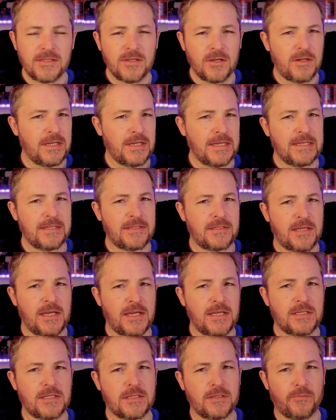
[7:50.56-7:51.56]
It's not like it
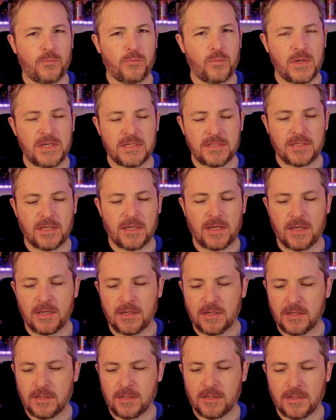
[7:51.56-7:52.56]
tastes of
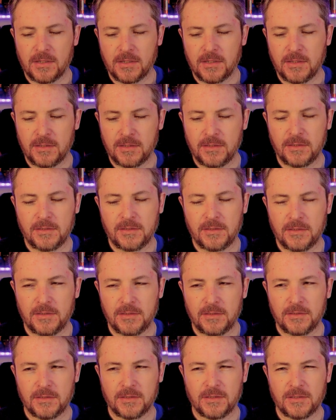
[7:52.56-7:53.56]
whiskey.
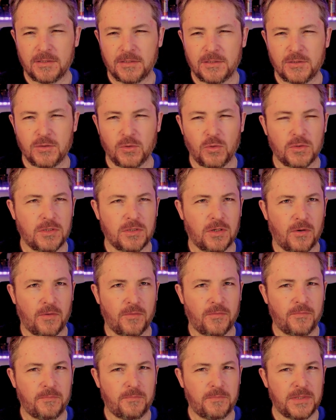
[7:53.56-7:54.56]
Sort
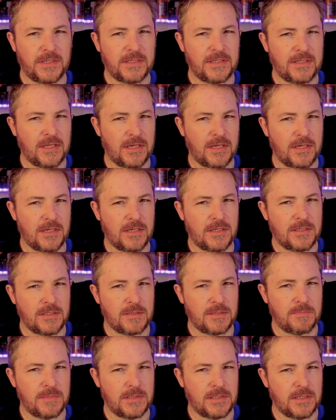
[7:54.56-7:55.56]
of, but
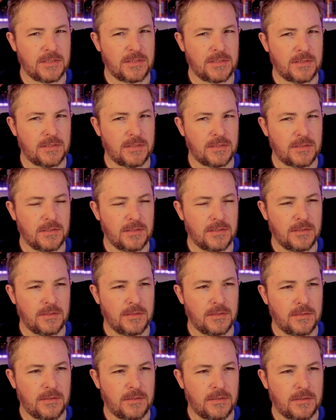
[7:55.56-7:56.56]
doesn't.
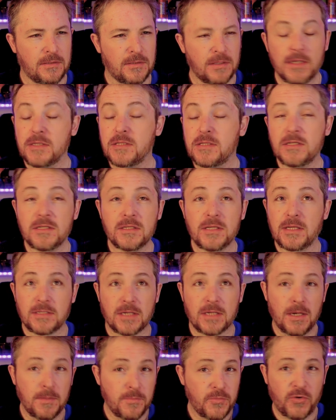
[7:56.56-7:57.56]
And it still
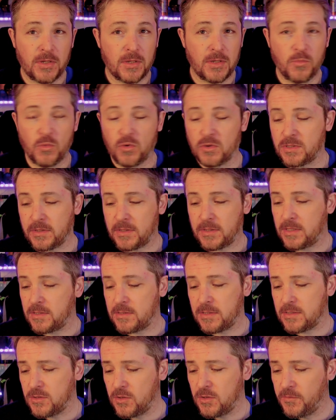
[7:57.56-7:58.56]
tastes. I'm drinking water.
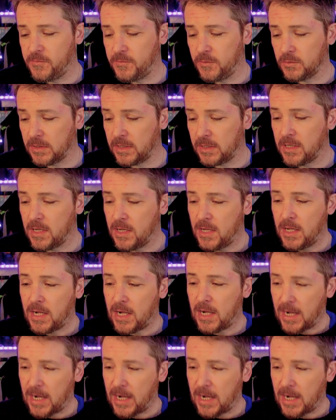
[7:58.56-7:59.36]
There's no fooling.